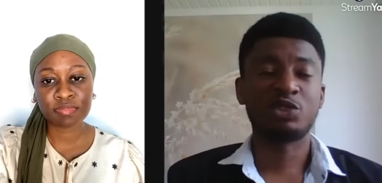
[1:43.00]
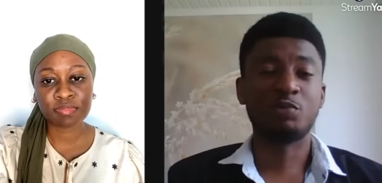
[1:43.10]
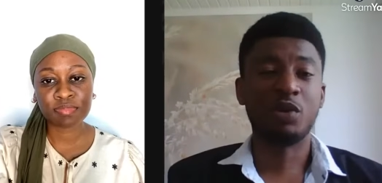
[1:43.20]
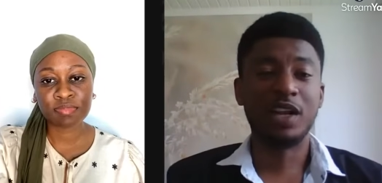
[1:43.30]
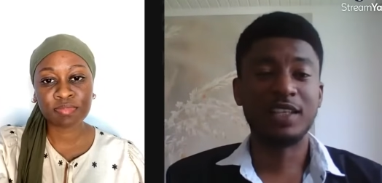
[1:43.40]

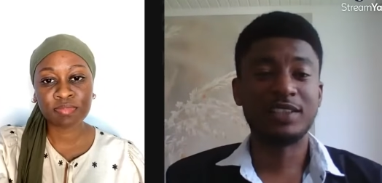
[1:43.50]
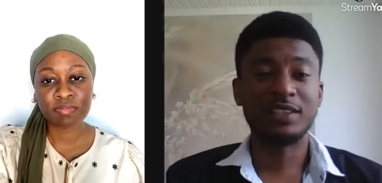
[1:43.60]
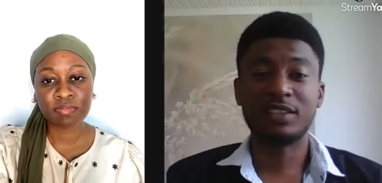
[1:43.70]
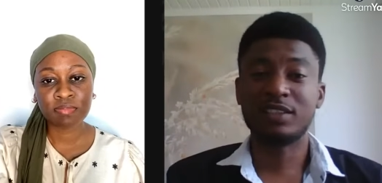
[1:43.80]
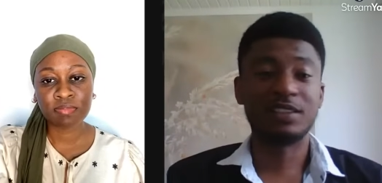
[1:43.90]
Speaker 1: smaller
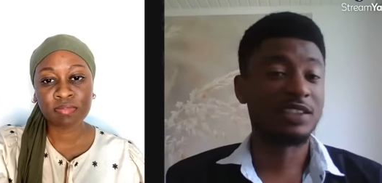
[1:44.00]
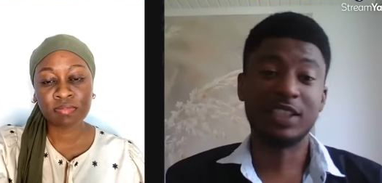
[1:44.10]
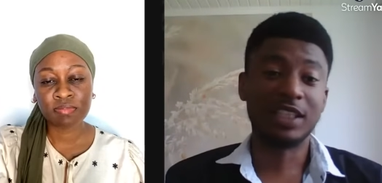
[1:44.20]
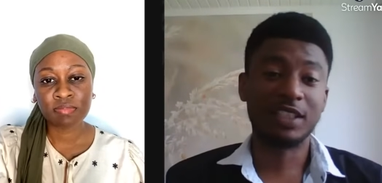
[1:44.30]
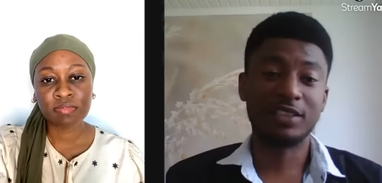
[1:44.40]
cities
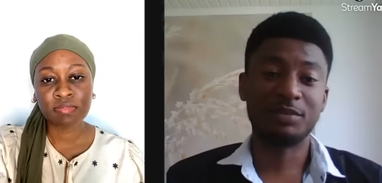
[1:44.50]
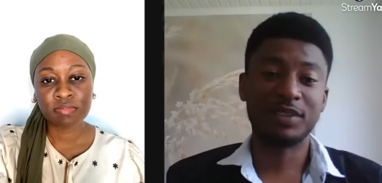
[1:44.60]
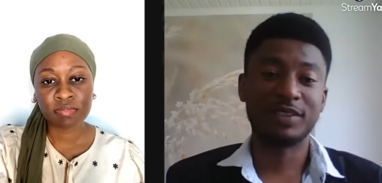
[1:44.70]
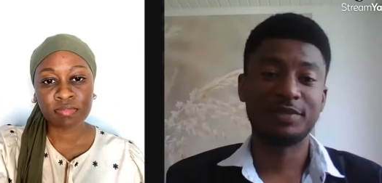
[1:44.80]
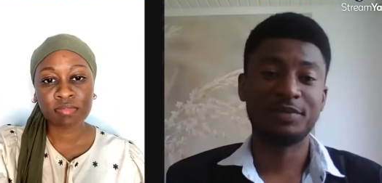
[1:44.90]
rejected
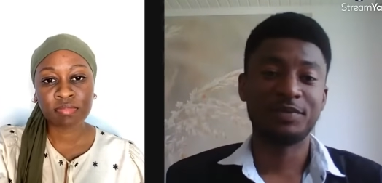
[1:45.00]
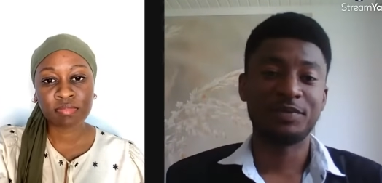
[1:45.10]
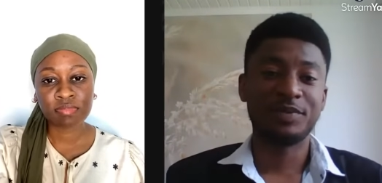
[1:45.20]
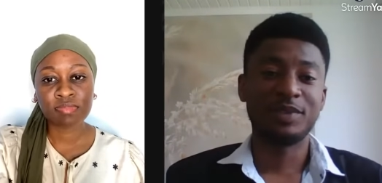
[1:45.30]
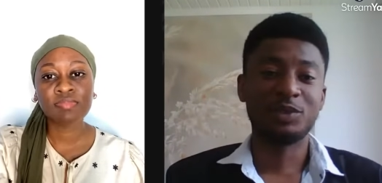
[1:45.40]
me.
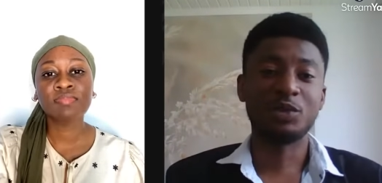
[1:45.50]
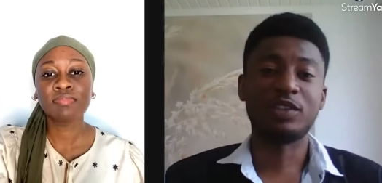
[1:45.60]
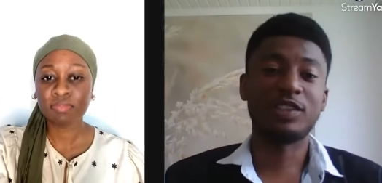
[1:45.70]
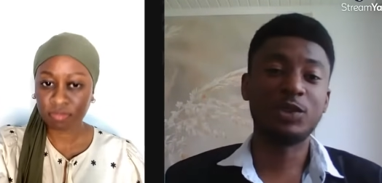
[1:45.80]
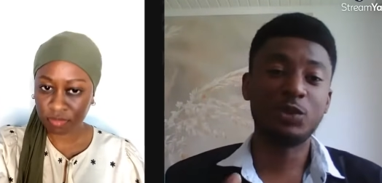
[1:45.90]

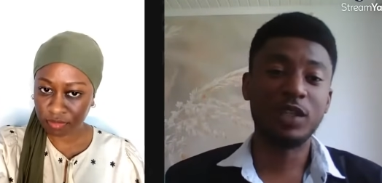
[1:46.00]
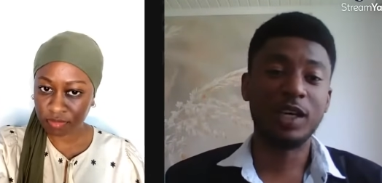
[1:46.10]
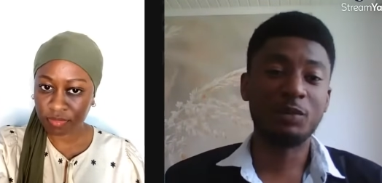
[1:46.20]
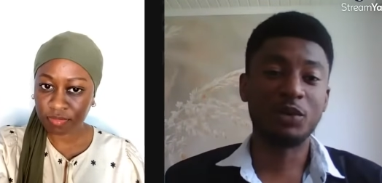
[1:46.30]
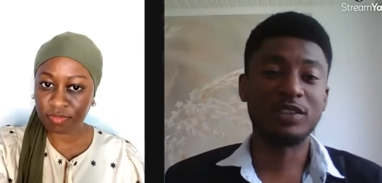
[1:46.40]
So
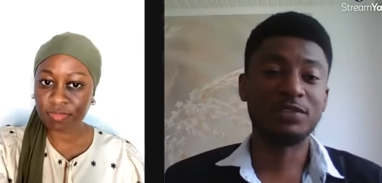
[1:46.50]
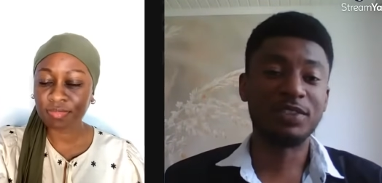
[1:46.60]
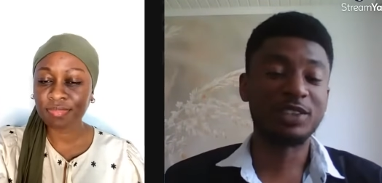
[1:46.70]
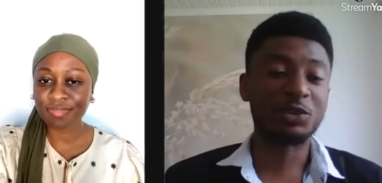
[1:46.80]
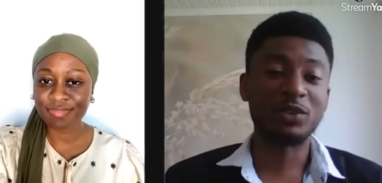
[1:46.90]
TUM was the
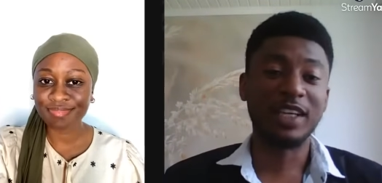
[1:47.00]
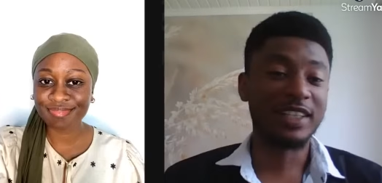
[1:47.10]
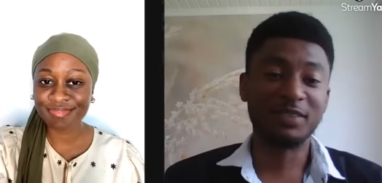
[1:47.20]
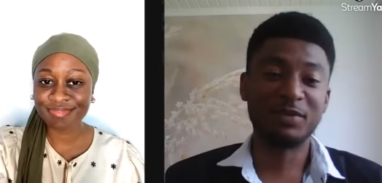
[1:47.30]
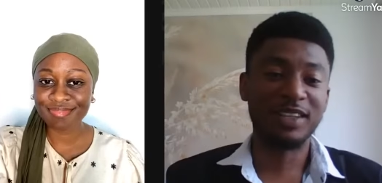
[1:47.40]
first school that
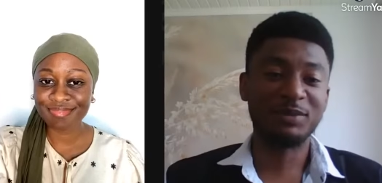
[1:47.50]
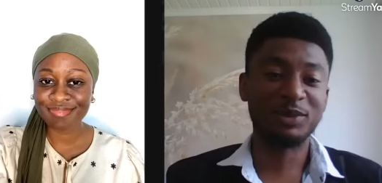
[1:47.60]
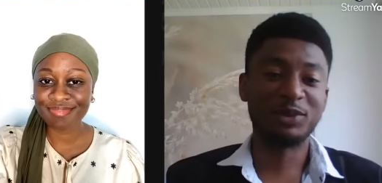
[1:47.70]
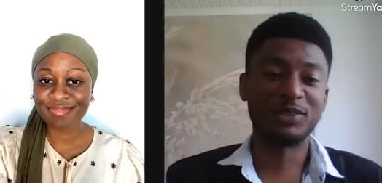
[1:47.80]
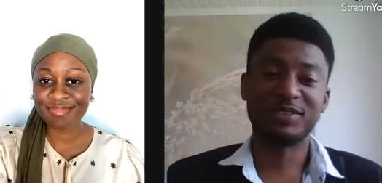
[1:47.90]
gave me
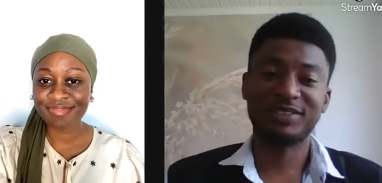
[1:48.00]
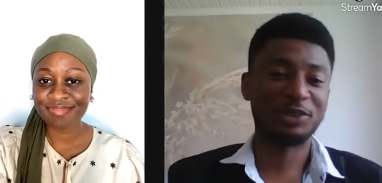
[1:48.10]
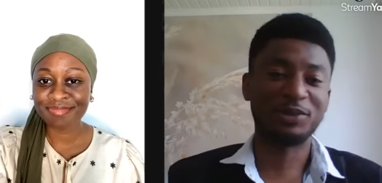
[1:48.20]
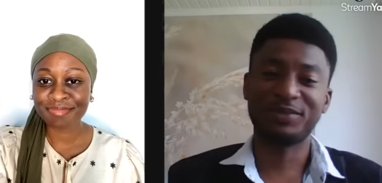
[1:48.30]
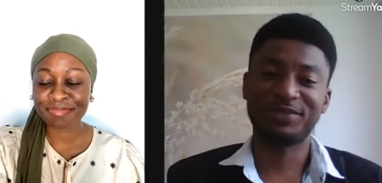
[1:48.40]
admission.
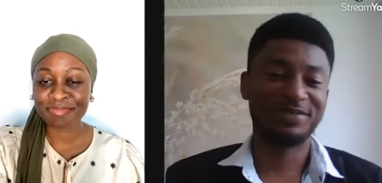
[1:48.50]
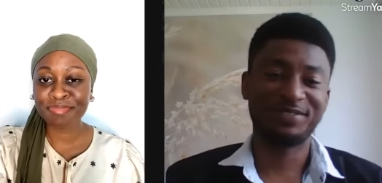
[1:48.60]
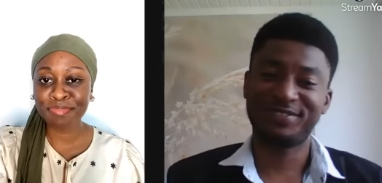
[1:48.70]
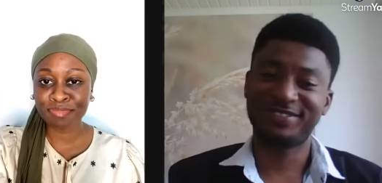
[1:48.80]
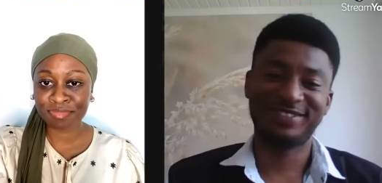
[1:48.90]
So
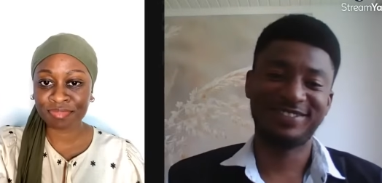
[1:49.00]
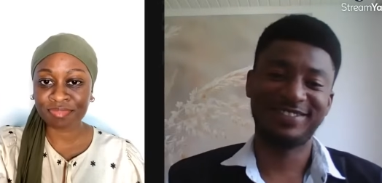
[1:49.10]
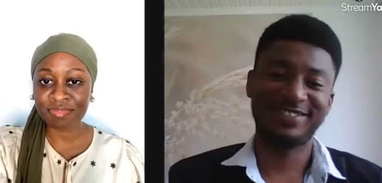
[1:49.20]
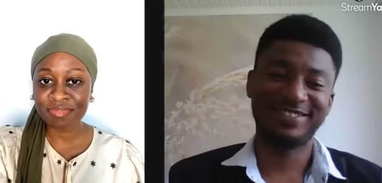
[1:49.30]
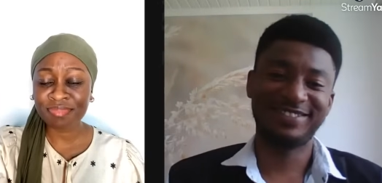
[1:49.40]
Speaker 2: mm.
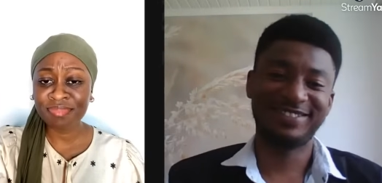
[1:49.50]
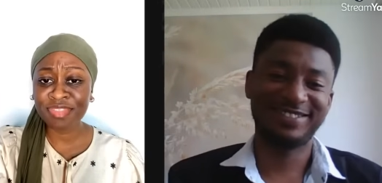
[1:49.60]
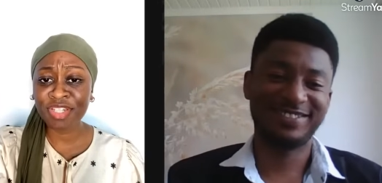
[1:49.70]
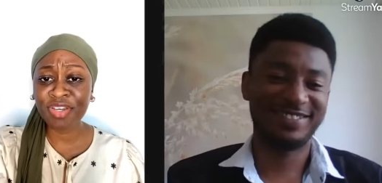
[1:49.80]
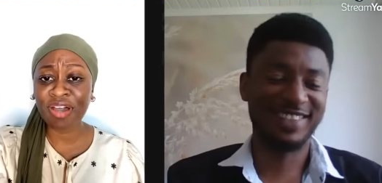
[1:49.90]

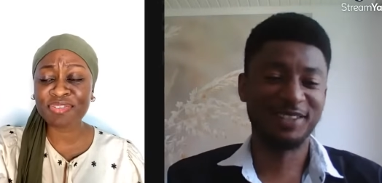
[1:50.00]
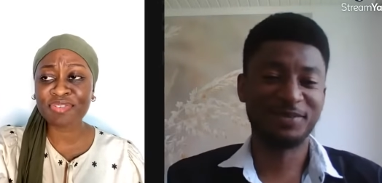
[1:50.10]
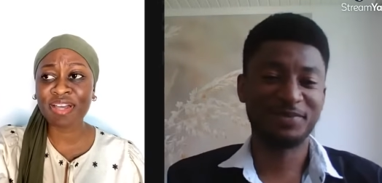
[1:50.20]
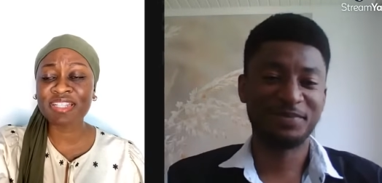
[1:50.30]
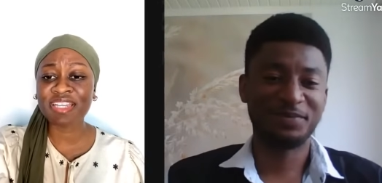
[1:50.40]
Did you have yeah. to
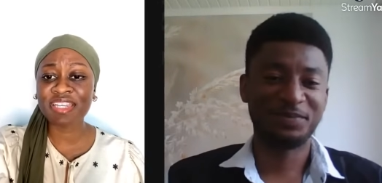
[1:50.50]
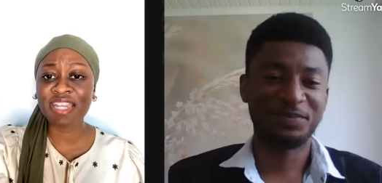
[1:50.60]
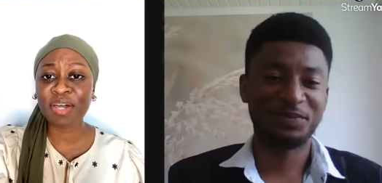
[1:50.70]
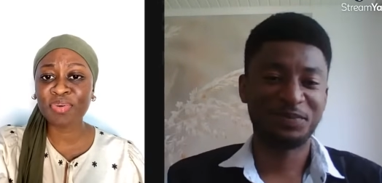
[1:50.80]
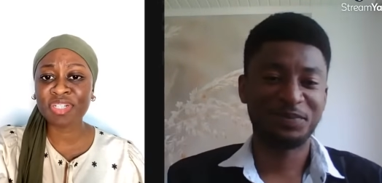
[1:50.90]
write any
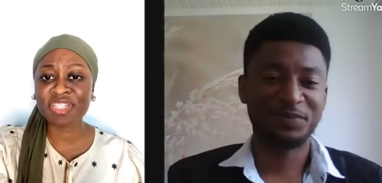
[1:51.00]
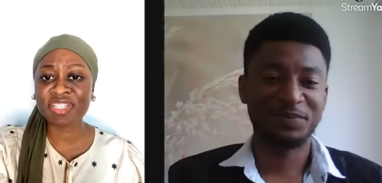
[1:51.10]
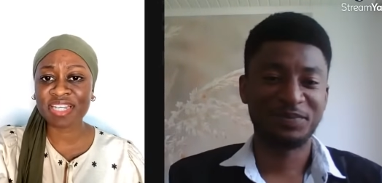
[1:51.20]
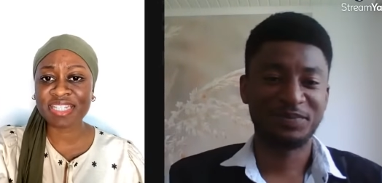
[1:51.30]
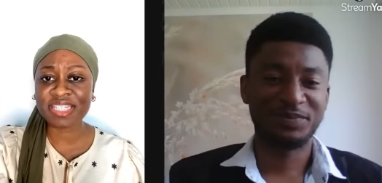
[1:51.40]
language
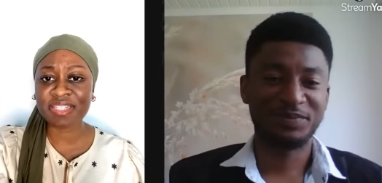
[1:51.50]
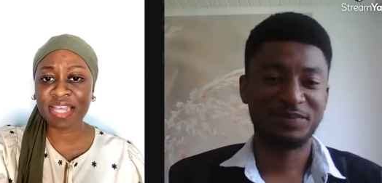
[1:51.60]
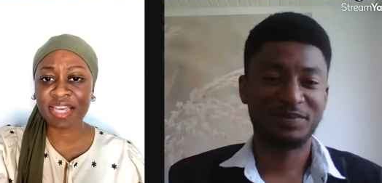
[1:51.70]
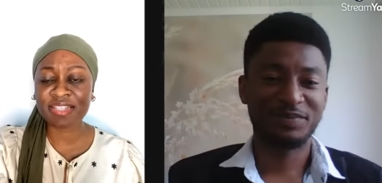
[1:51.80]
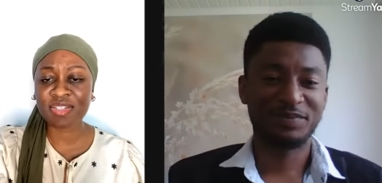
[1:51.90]
tests
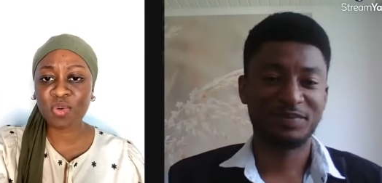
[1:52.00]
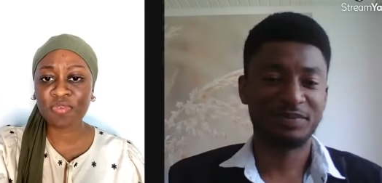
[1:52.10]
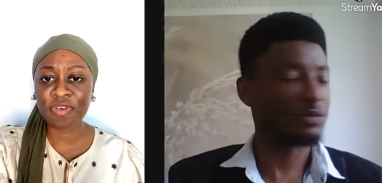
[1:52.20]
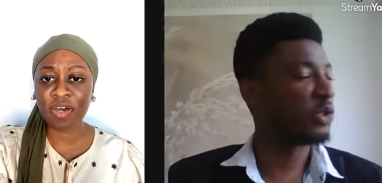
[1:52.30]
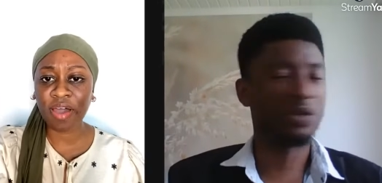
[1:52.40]
like
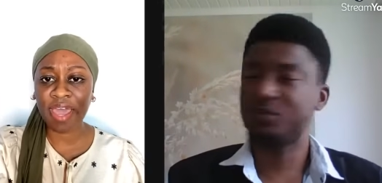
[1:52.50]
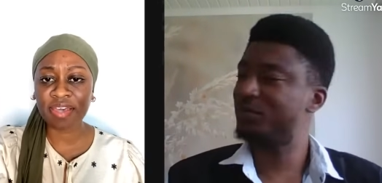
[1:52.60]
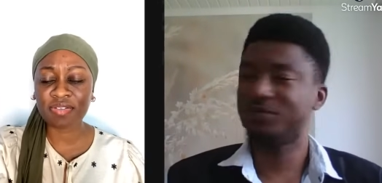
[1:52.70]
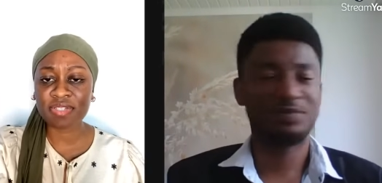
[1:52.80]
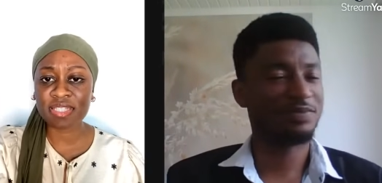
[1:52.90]
TOEFL, no.
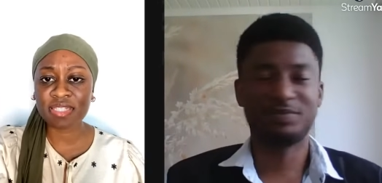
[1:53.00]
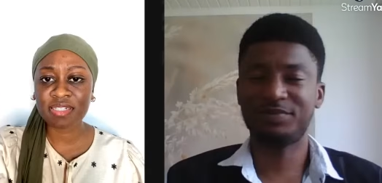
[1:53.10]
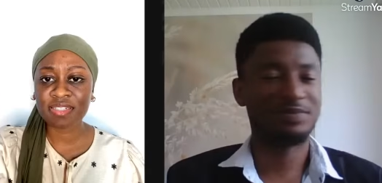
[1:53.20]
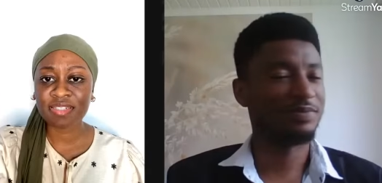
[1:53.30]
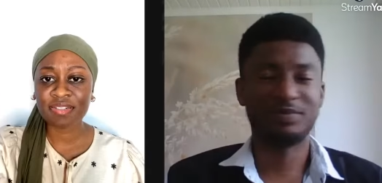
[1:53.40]
IELTS?
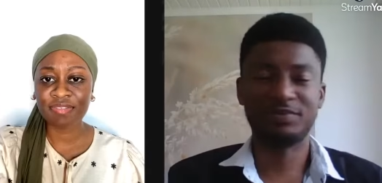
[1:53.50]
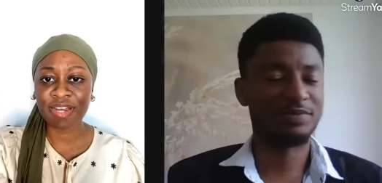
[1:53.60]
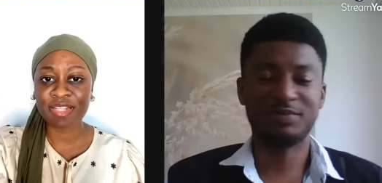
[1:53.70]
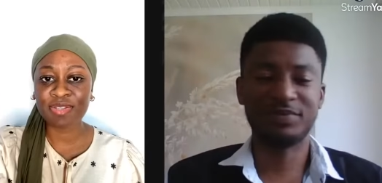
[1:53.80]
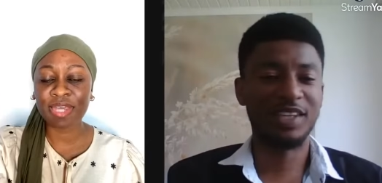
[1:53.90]

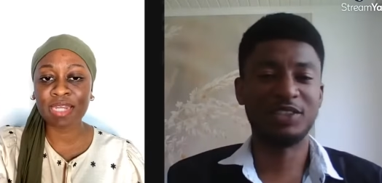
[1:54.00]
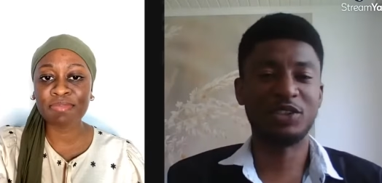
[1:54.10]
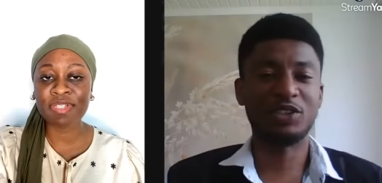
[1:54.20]
Right. No. So that